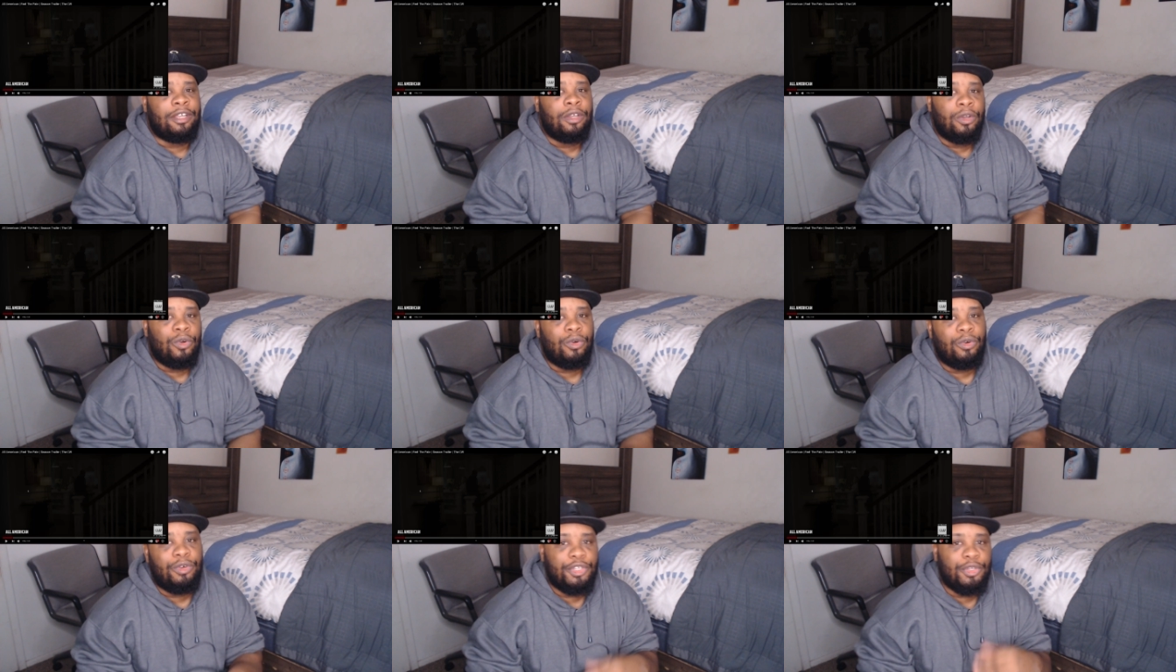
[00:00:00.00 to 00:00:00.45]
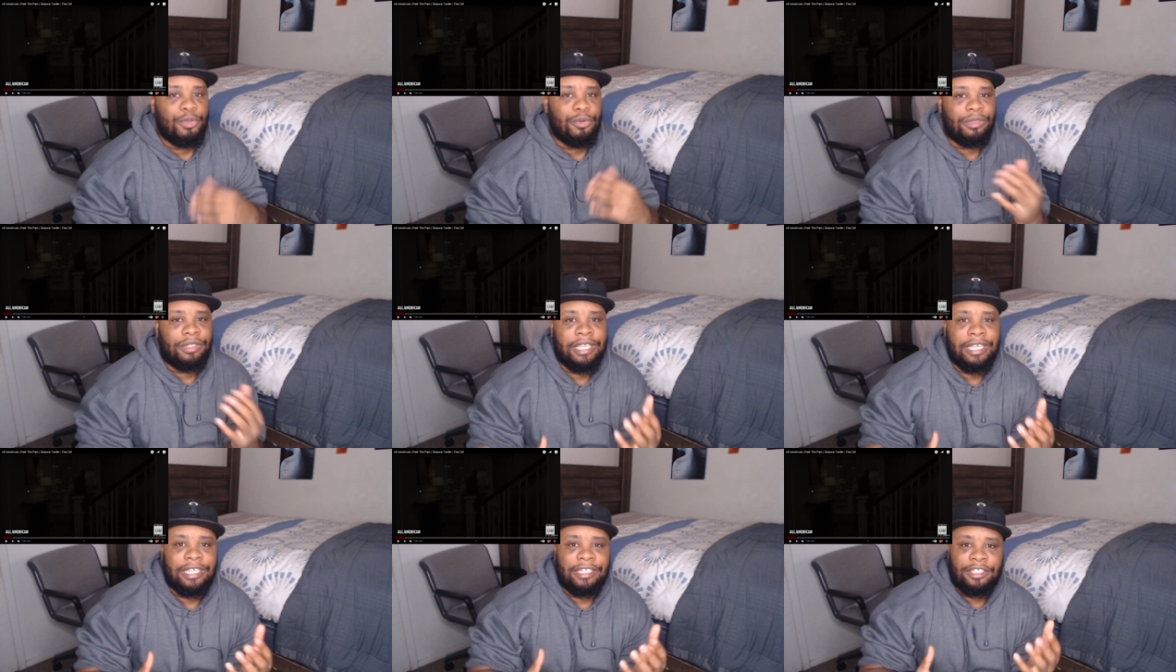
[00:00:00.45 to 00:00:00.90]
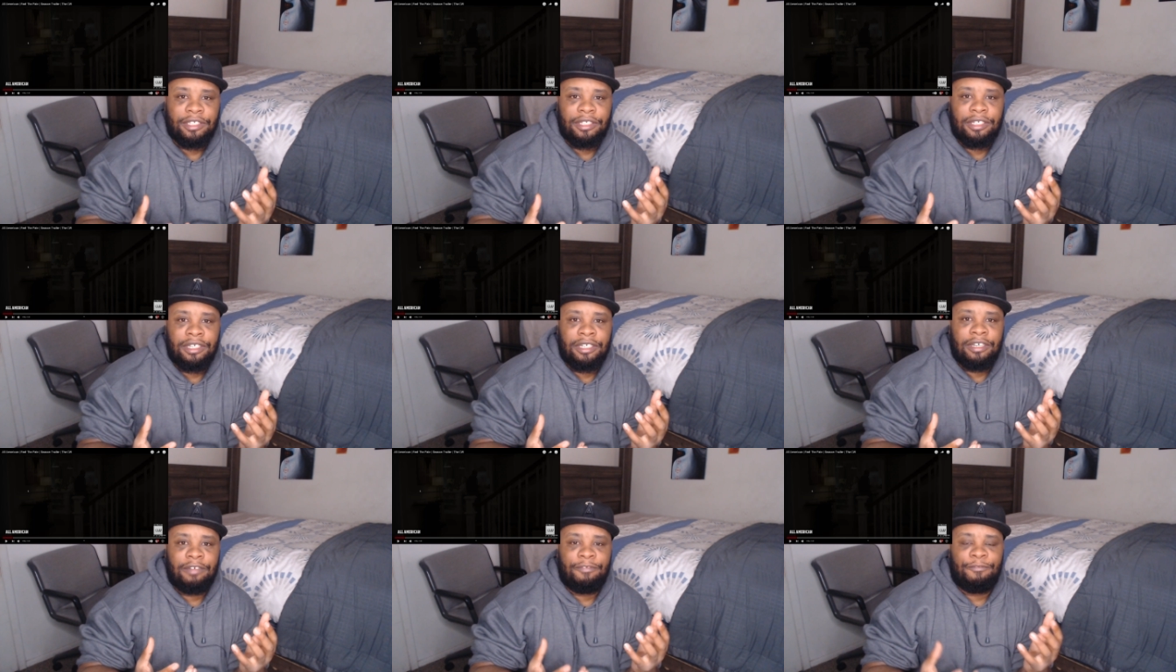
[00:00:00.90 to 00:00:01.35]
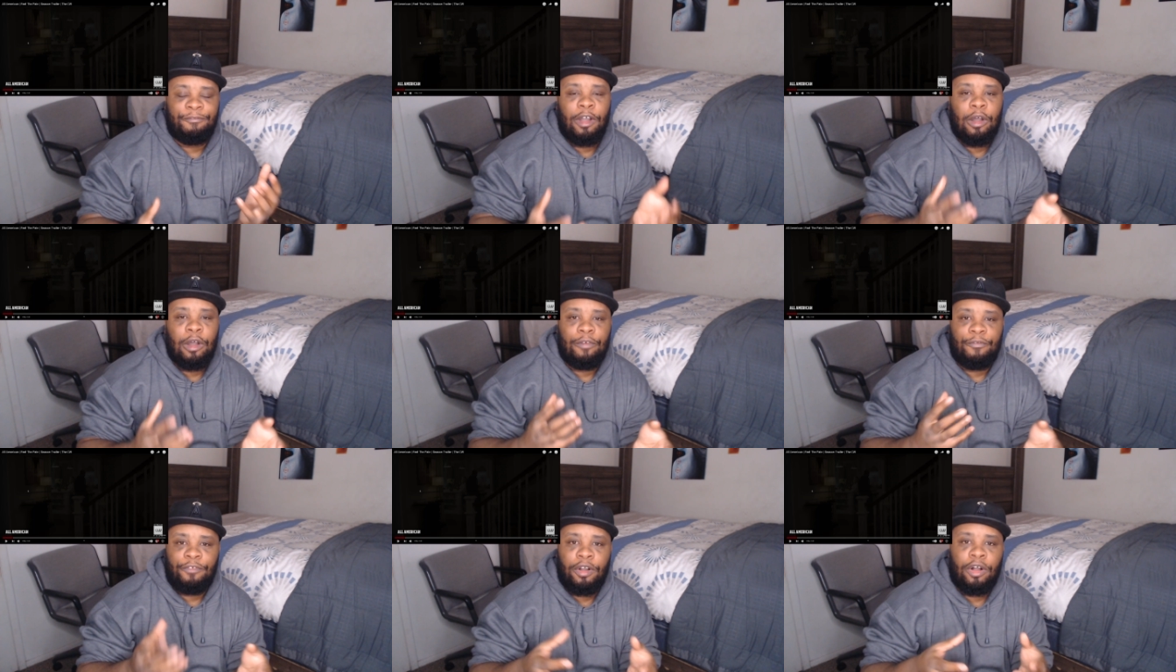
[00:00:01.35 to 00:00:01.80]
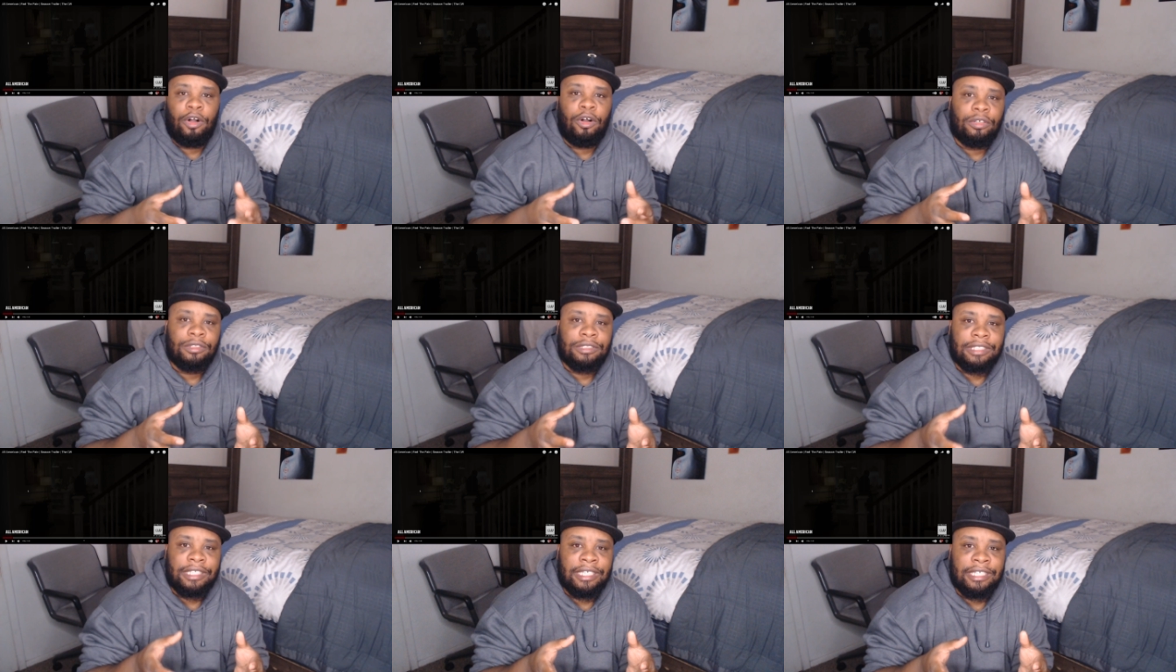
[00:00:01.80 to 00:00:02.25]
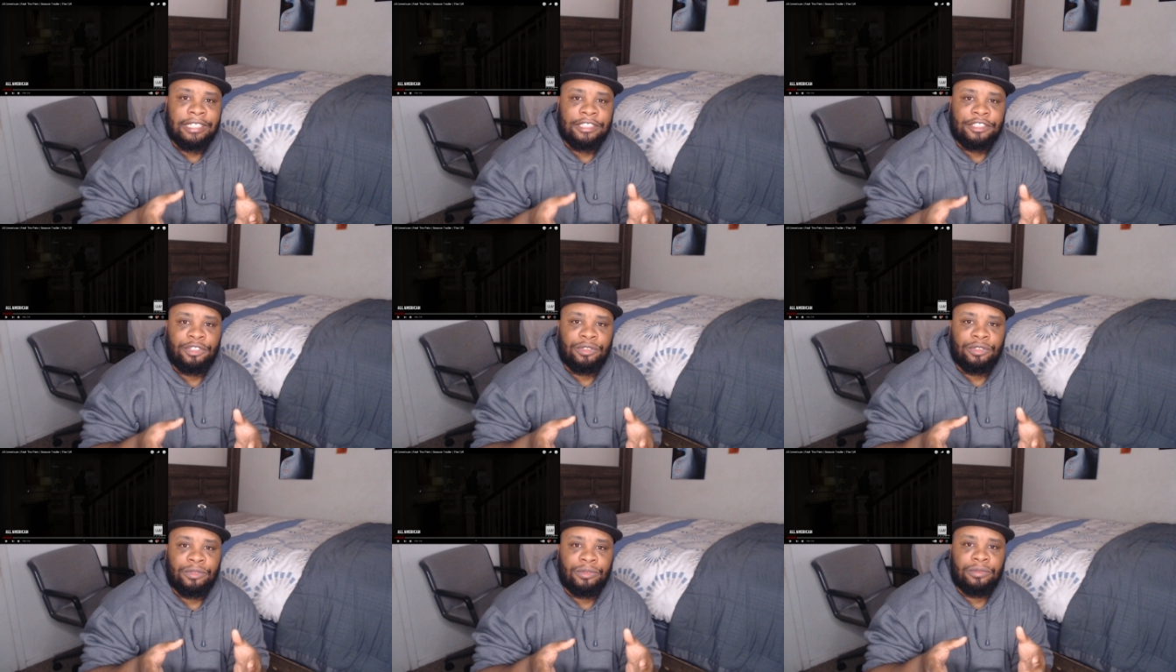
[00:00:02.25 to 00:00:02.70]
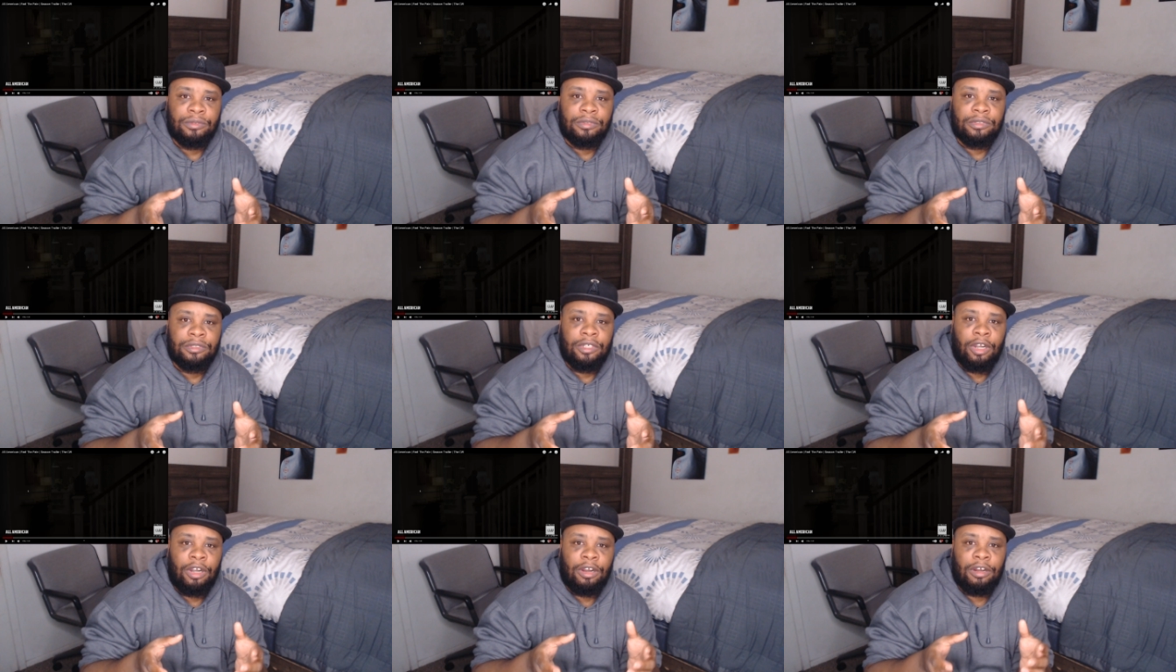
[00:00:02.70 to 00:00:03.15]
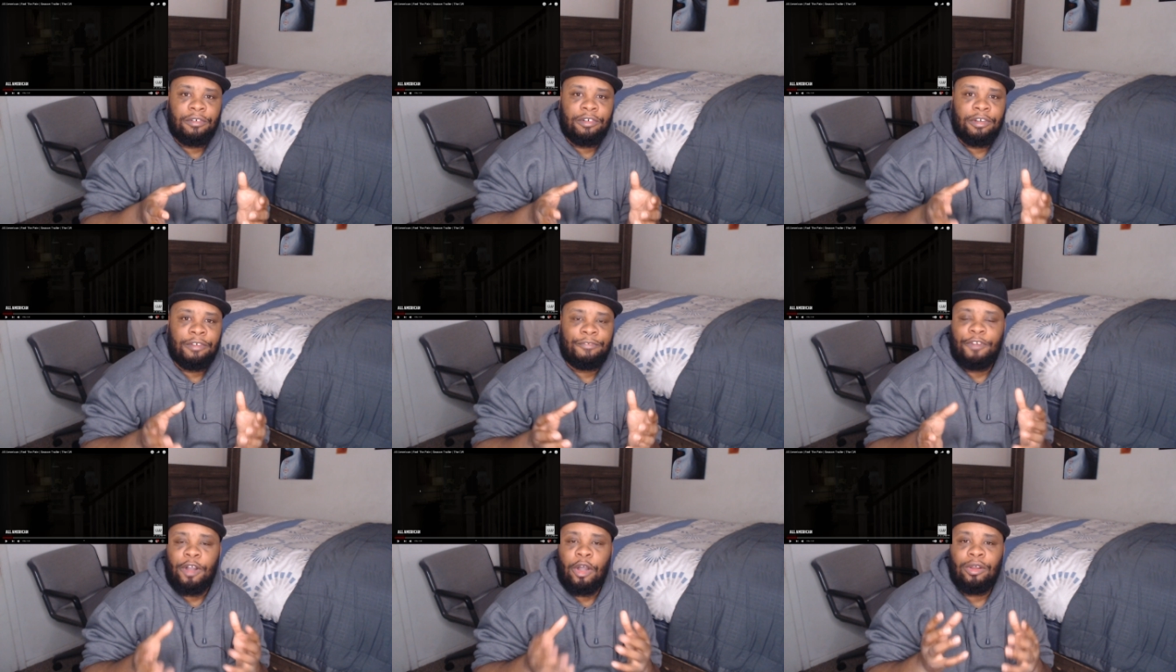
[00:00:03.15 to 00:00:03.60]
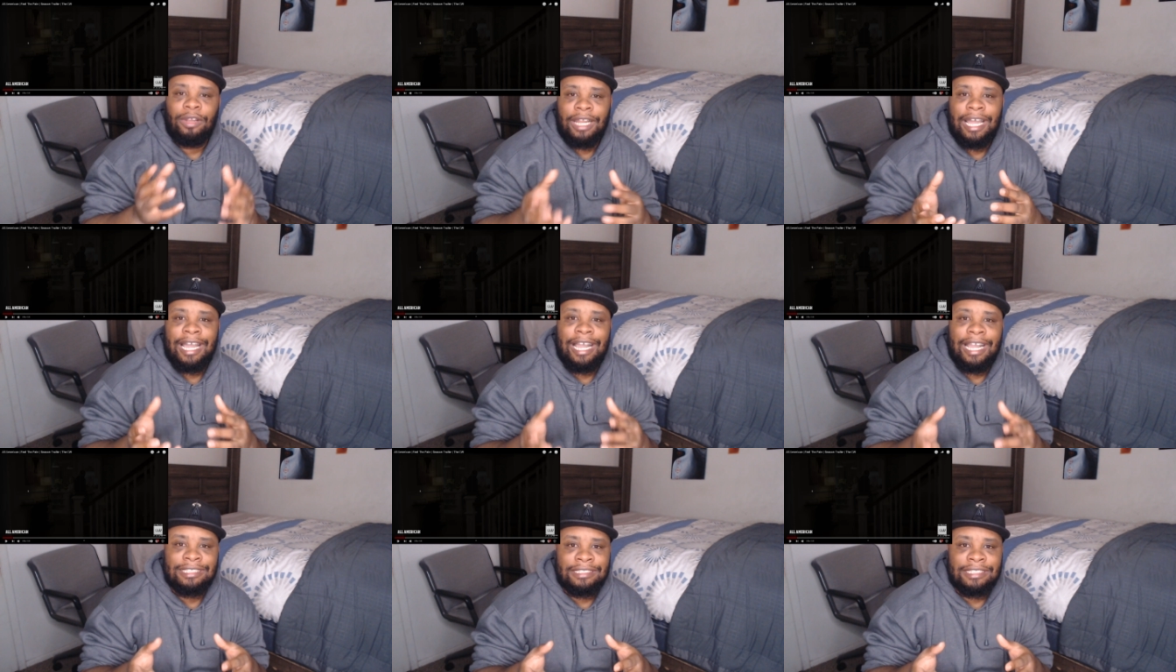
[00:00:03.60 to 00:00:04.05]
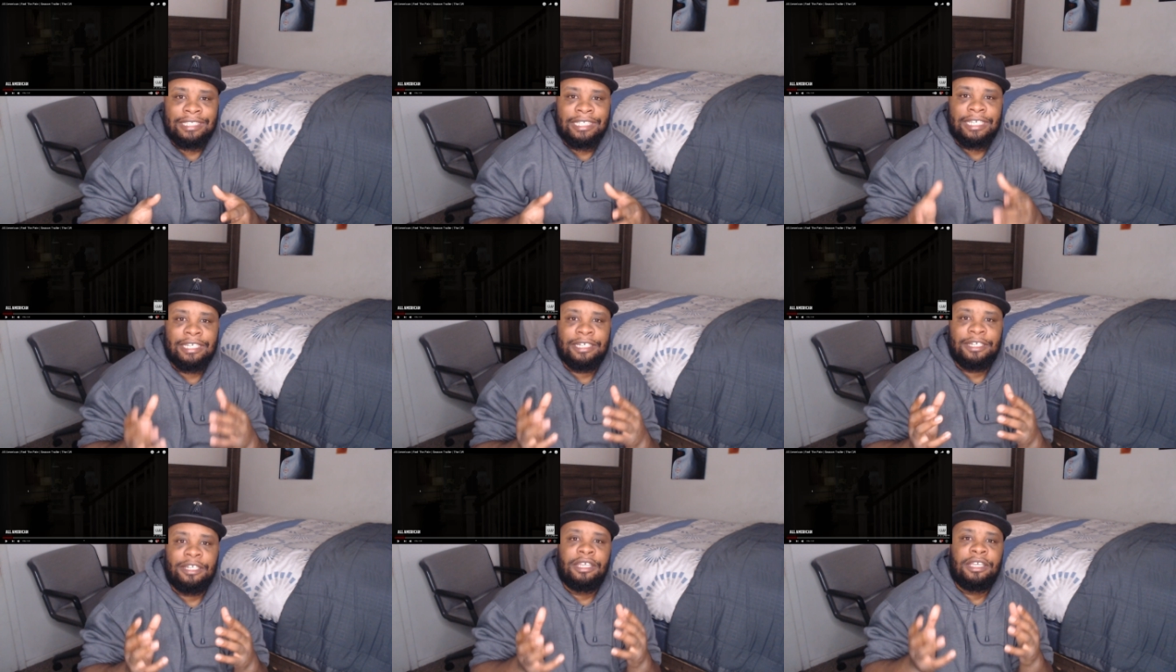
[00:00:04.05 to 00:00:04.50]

who do you think the uh, fault falls into or the fault lies in?